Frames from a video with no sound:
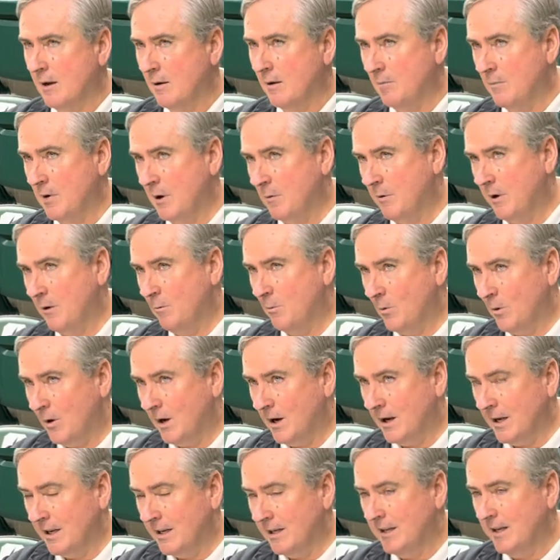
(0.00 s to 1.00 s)
but we
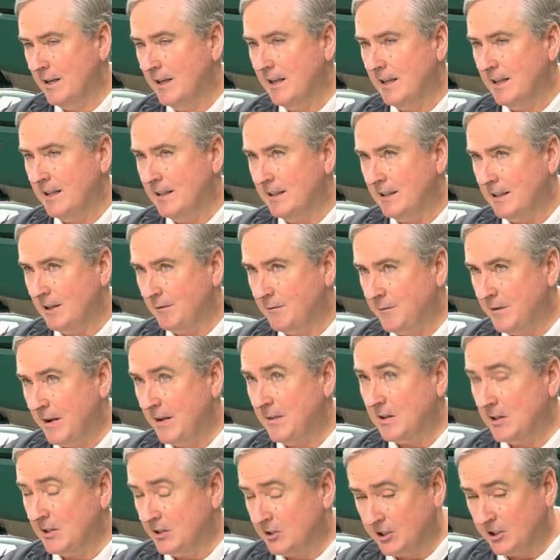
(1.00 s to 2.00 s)
won the
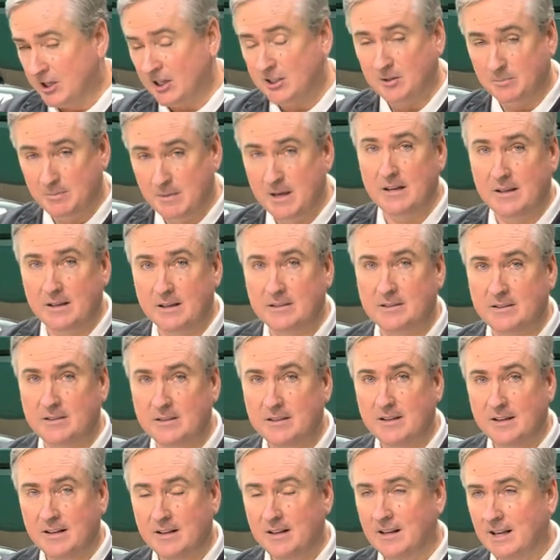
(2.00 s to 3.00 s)
fifth and sixth minutes.
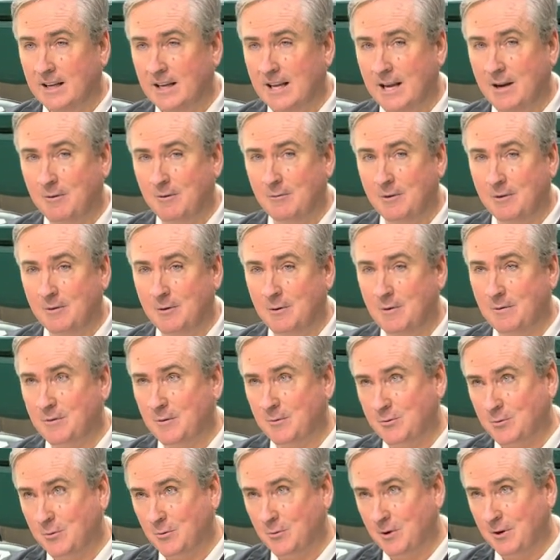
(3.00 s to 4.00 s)
It, we went
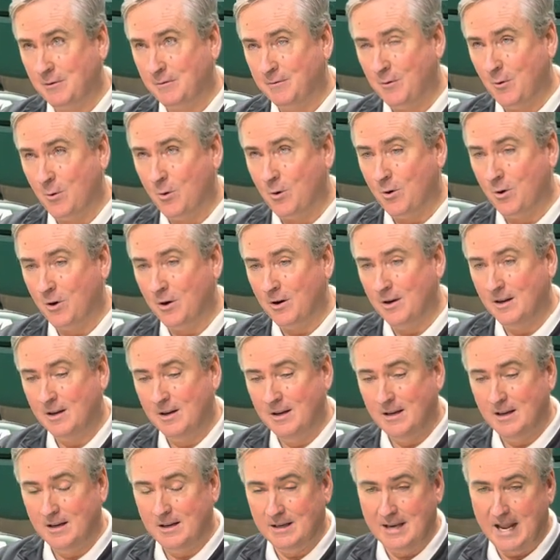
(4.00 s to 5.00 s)
from 24
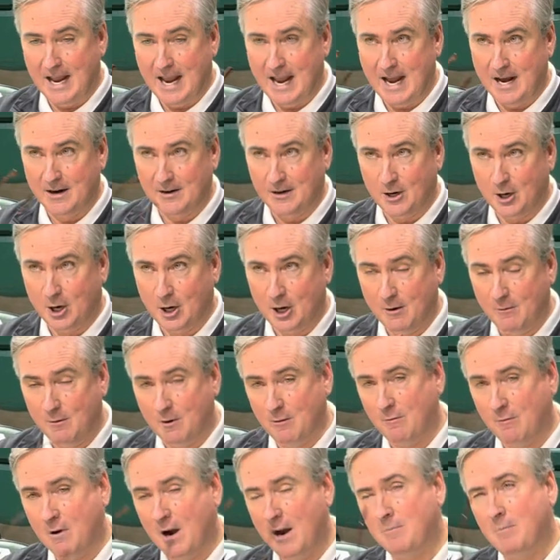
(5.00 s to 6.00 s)
down to hurry,
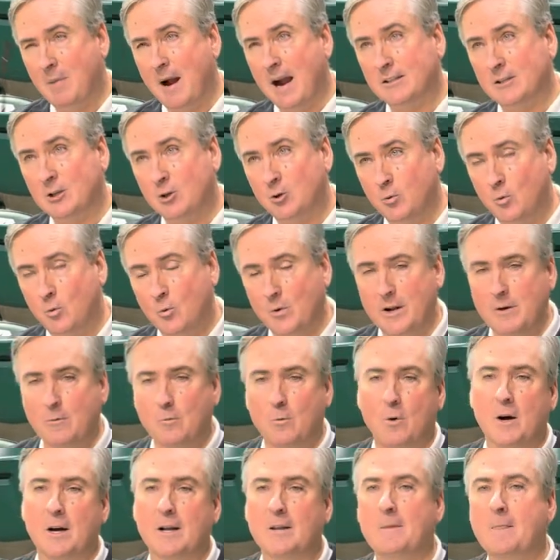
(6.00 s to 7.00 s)
went right back to
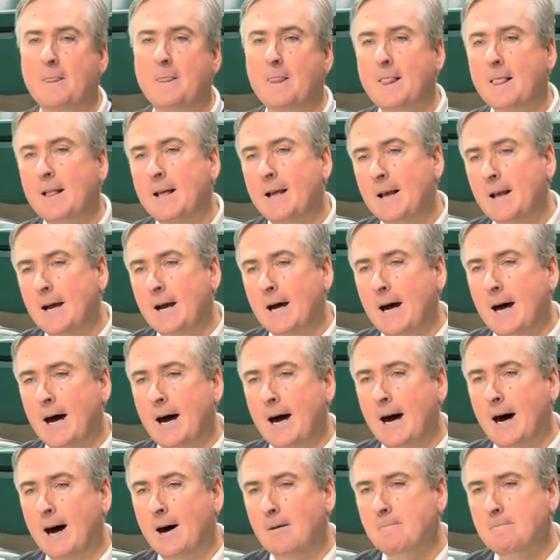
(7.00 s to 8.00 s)
21.
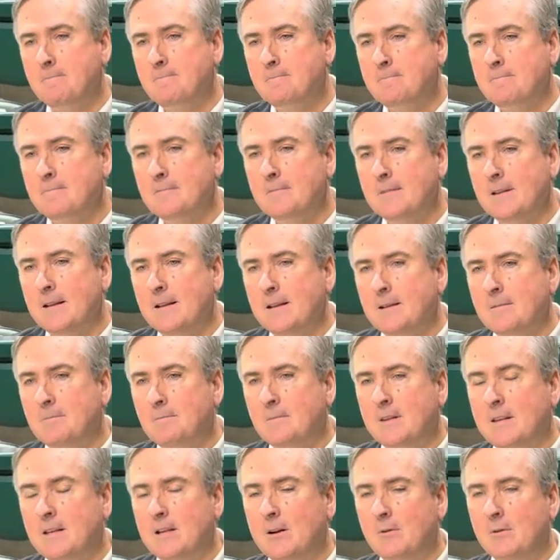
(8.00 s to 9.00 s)
Um,
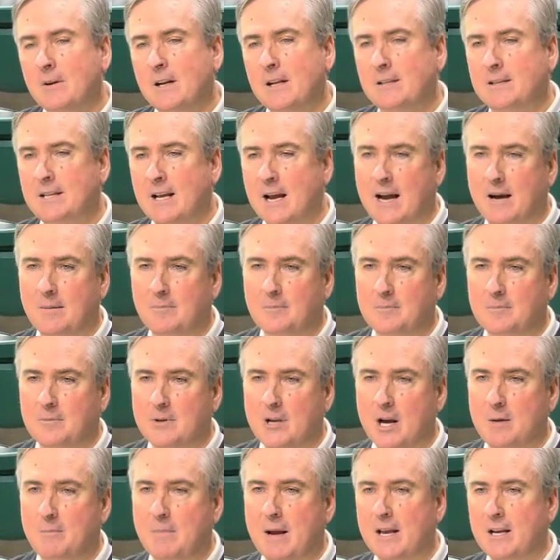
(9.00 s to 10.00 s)
you know, anytime
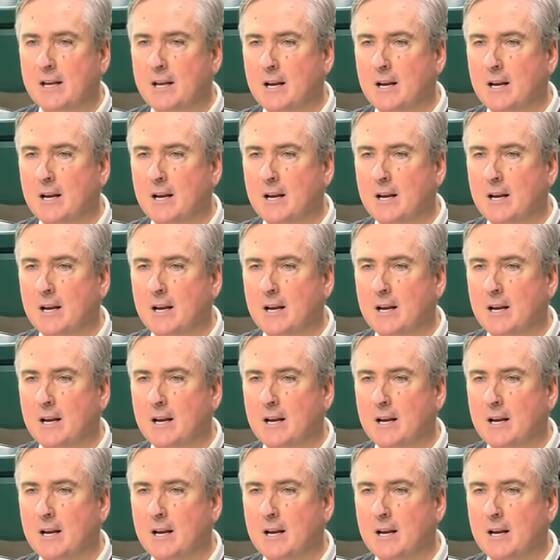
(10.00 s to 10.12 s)
young man